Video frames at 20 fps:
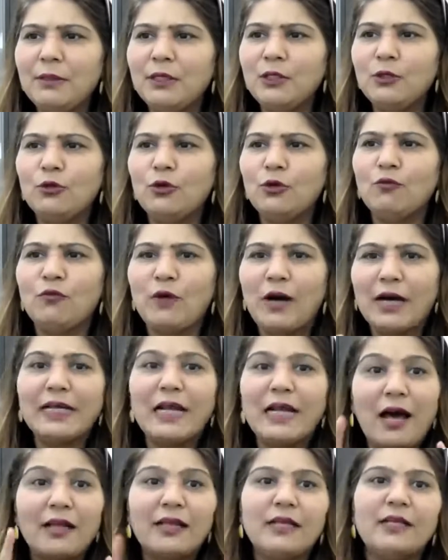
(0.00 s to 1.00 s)
1
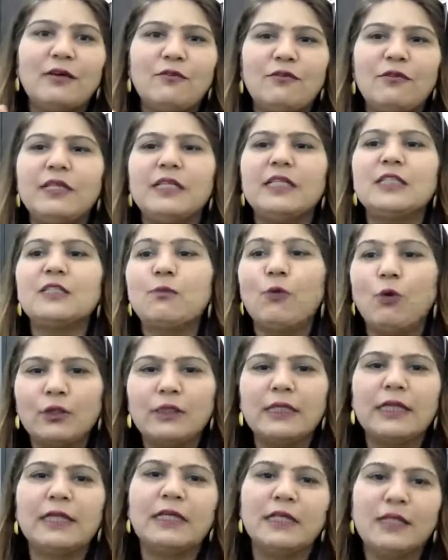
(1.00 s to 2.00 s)
hour in a week is more
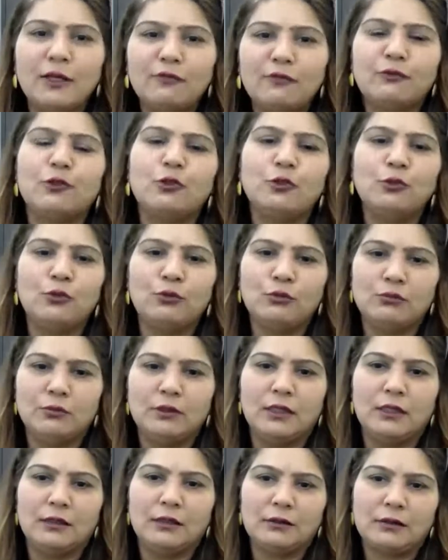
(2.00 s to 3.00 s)
than enough to do
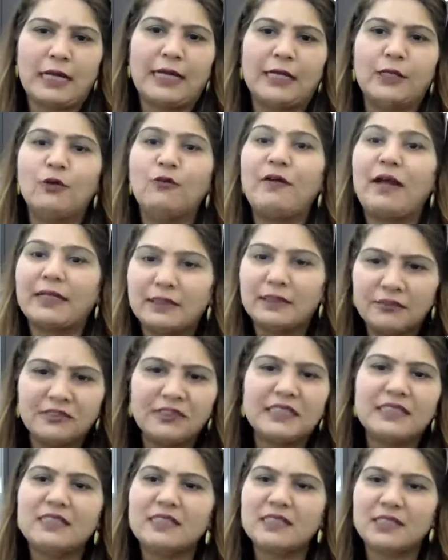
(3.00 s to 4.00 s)
the kind of
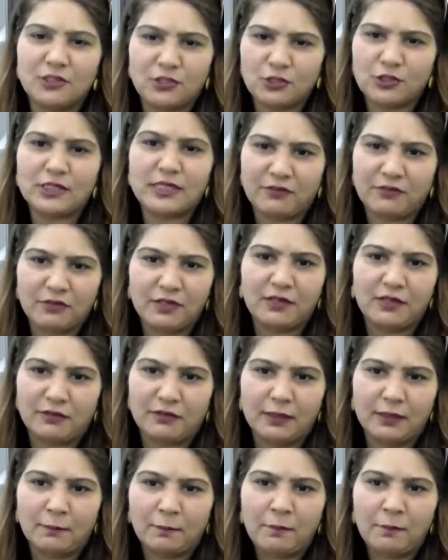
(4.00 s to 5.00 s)
activities teachers have
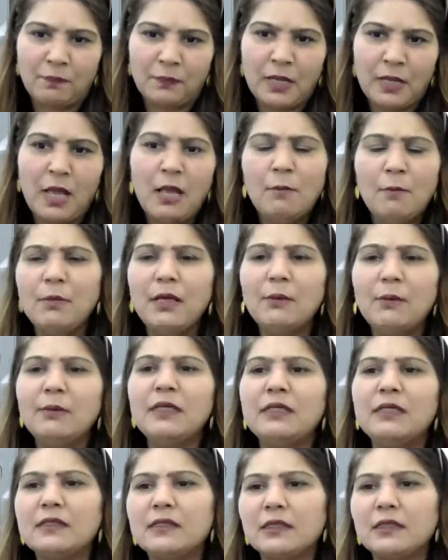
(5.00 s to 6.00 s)
given.
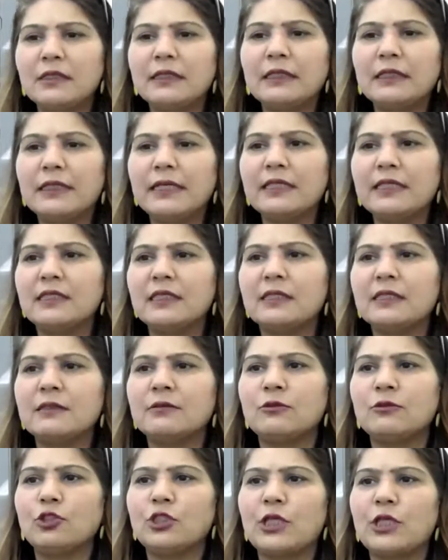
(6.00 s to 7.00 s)
Maybe in certain cases
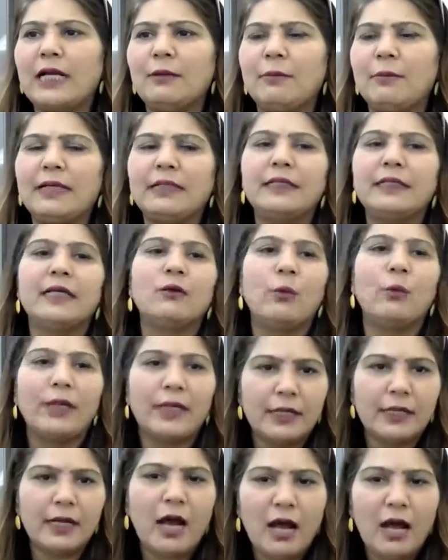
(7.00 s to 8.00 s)
your child might take
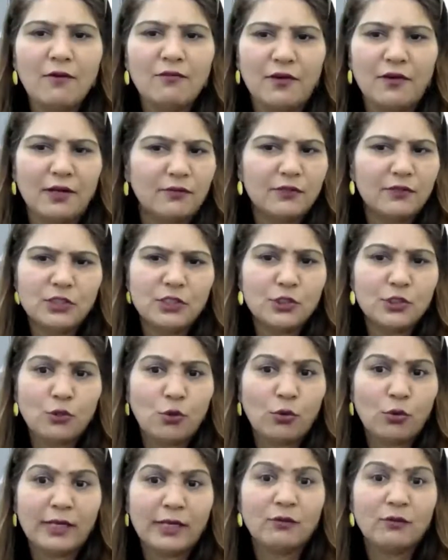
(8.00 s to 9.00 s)
1.5 hours, which is
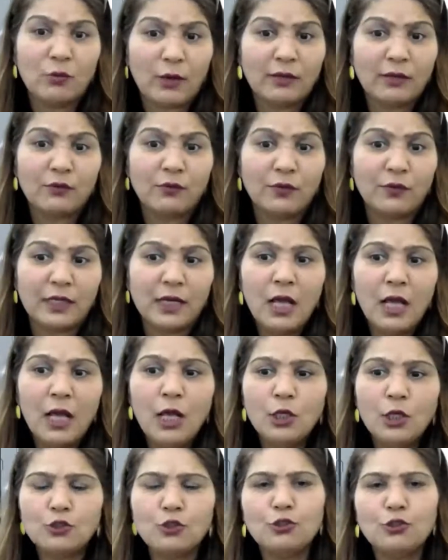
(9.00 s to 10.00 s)
okay in 1 week.
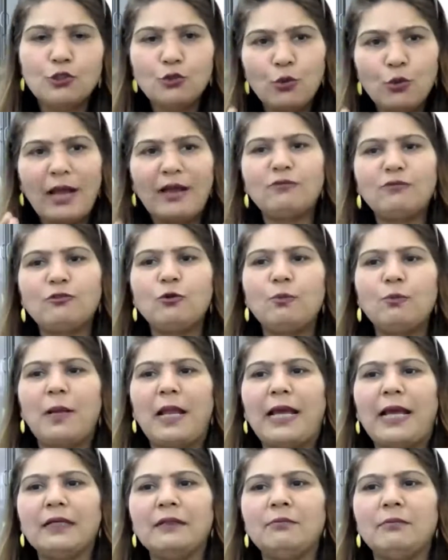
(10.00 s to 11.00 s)
So you have to
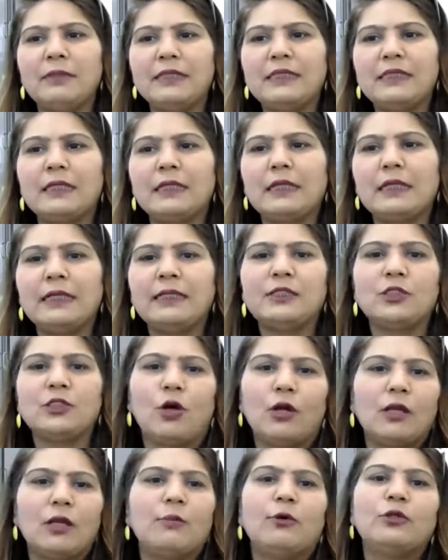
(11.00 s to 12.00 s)
plan. Basically, it's
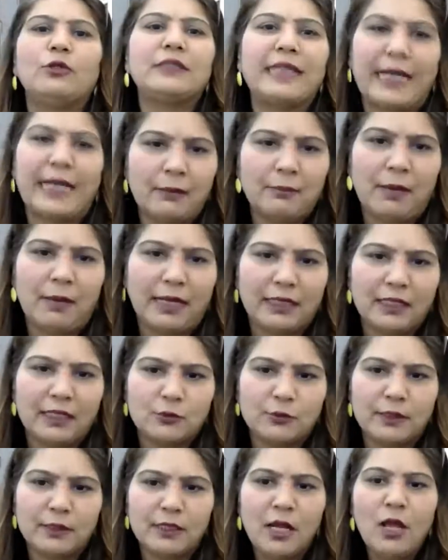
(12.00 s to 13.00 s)
all about time
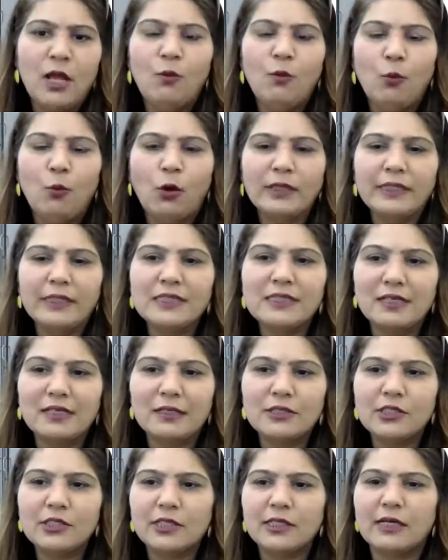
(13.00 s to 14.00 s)
management. What is
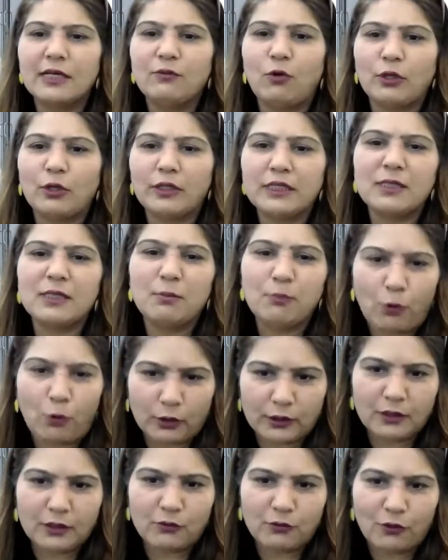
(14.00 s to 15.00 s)
urgent and what is
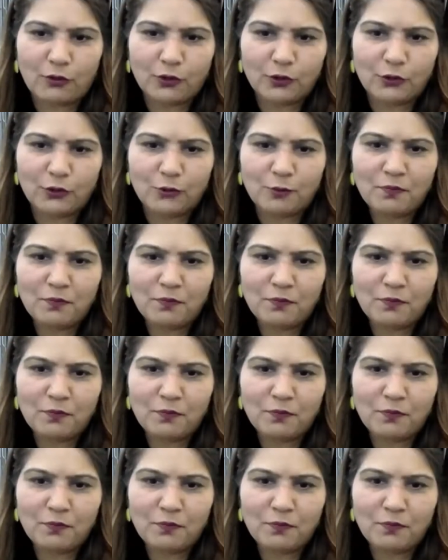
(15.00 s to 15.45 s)
important for you,